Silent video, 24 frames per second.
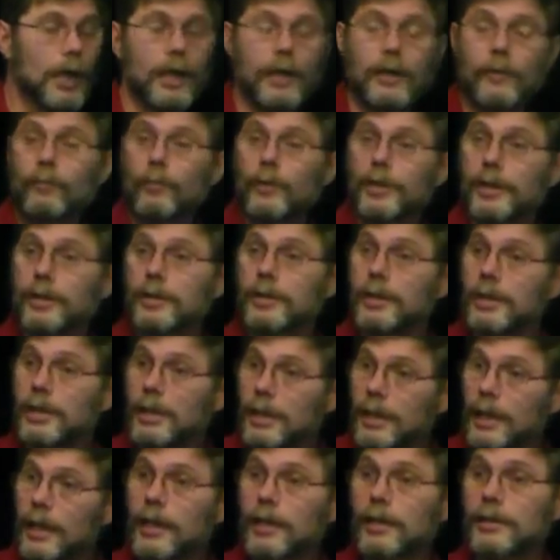And if we
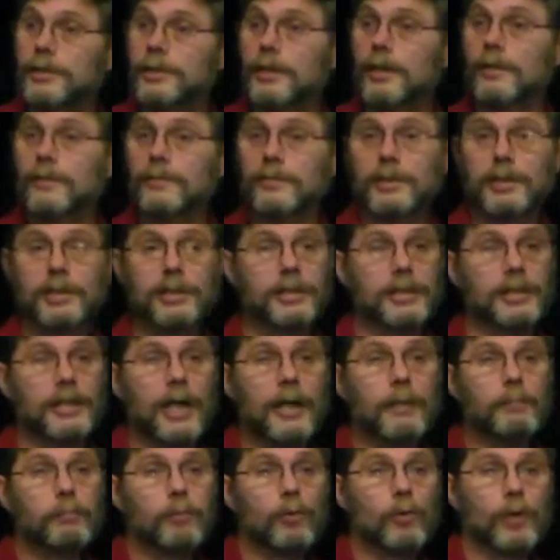let ourselves get to
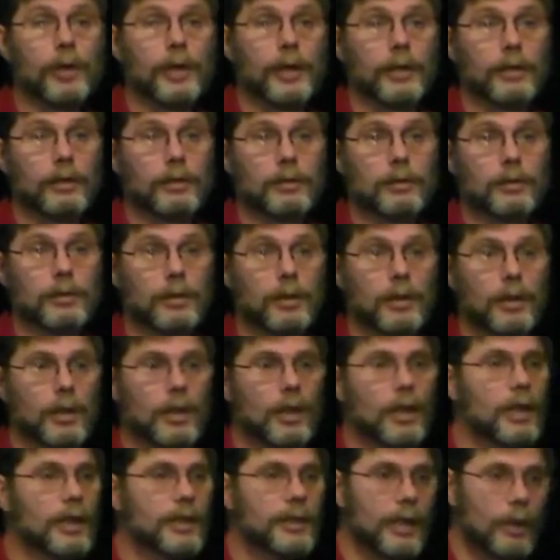that point,
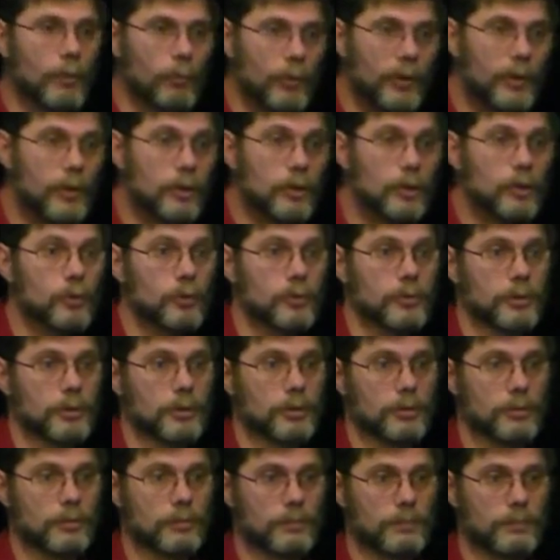then we'll
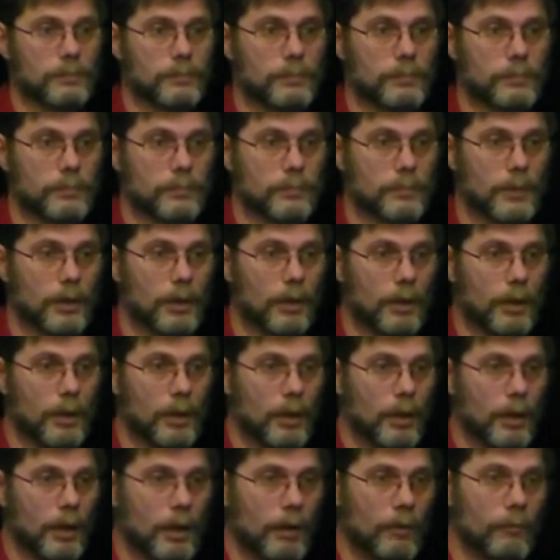lose.
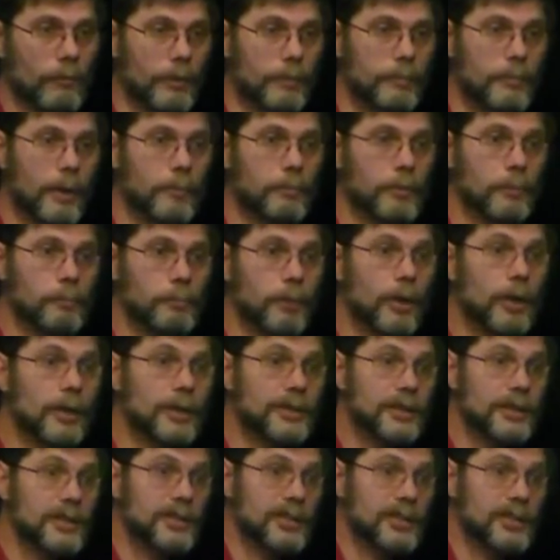Remember, Paul